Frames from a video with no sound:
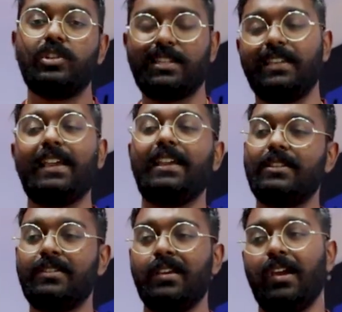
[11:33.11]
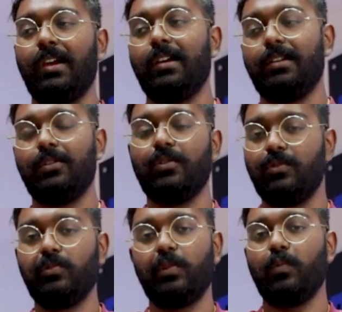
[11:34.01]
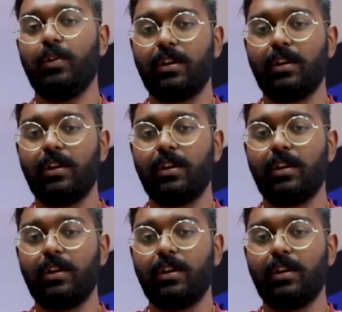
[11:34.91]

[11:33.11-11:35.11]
Just in case, you know, during